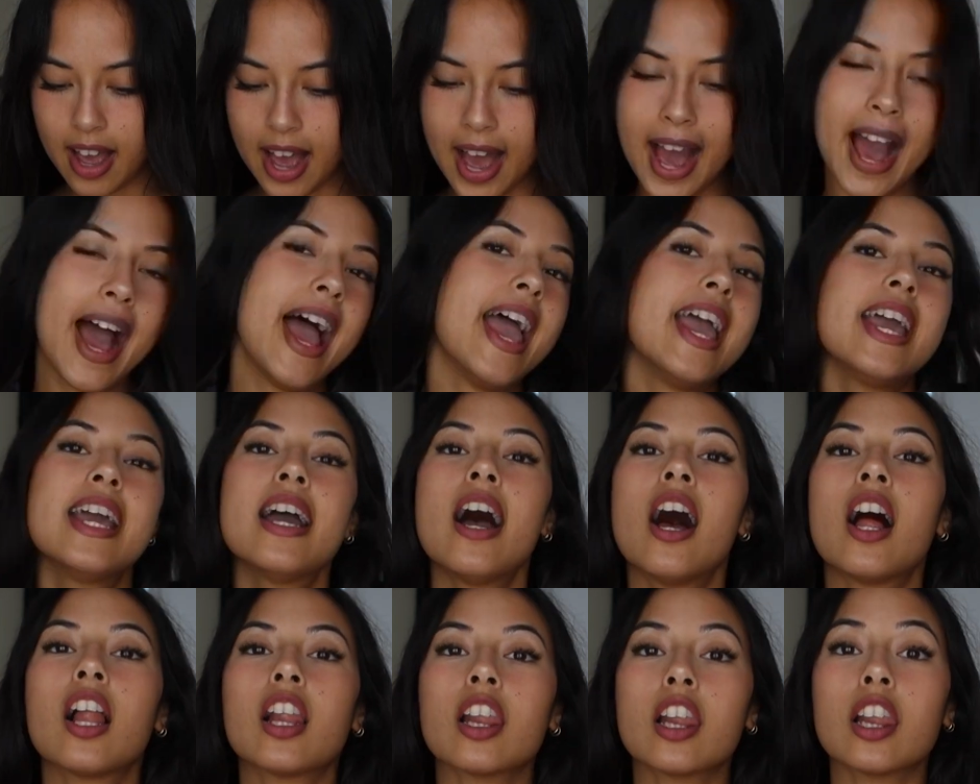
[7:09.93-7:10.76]

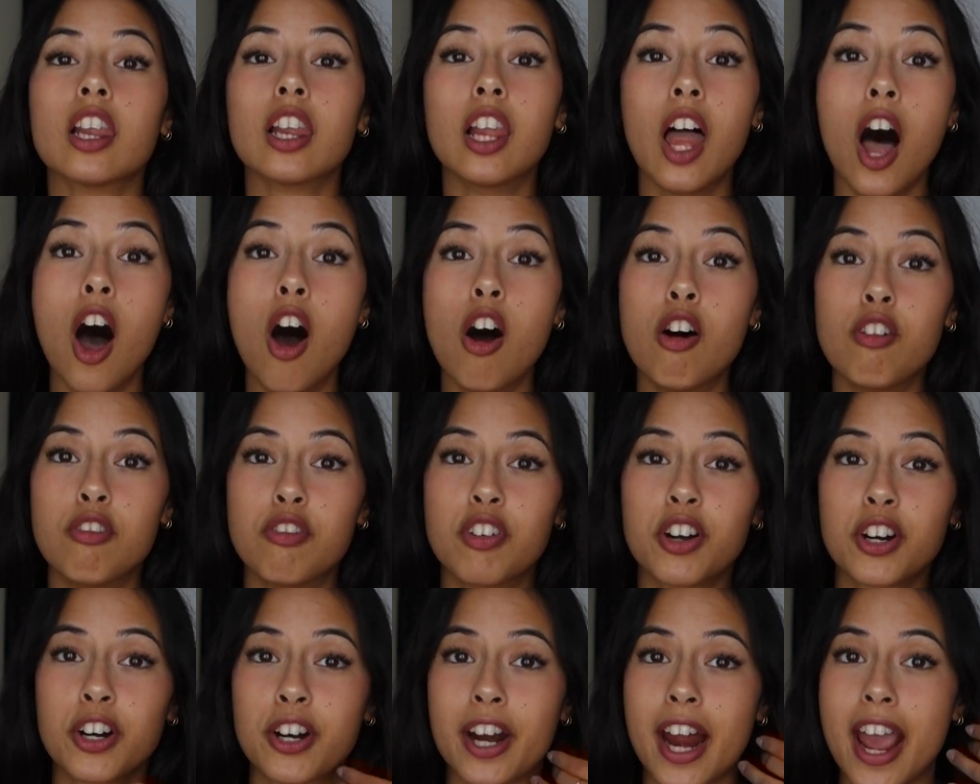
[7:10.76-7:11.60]
I love
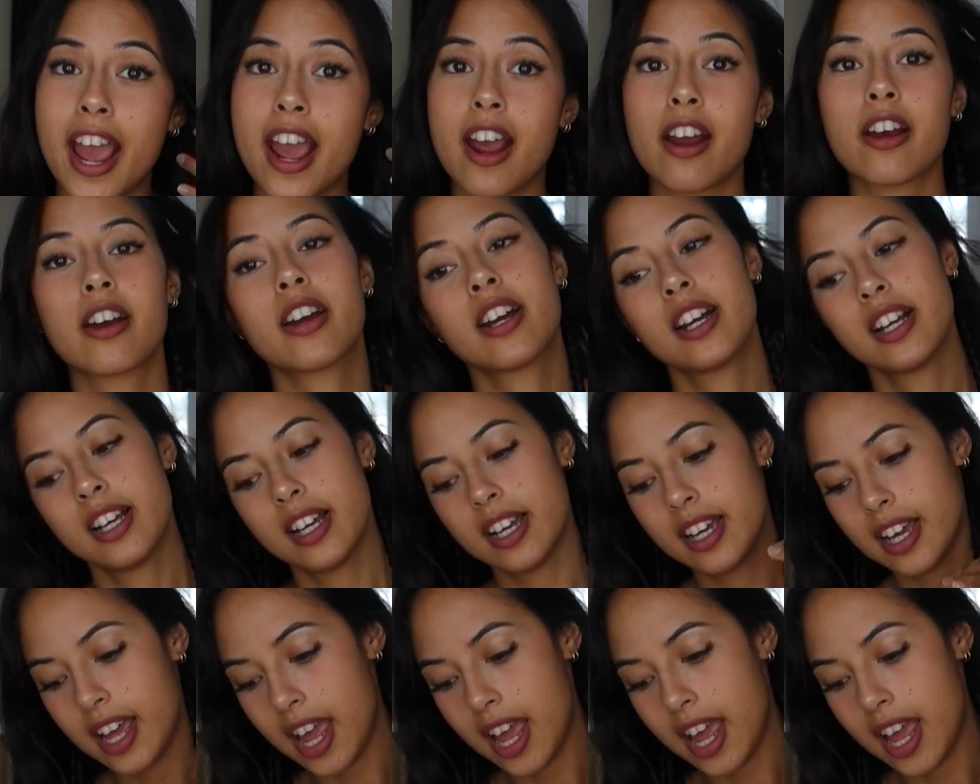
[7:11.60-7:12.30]
her hair.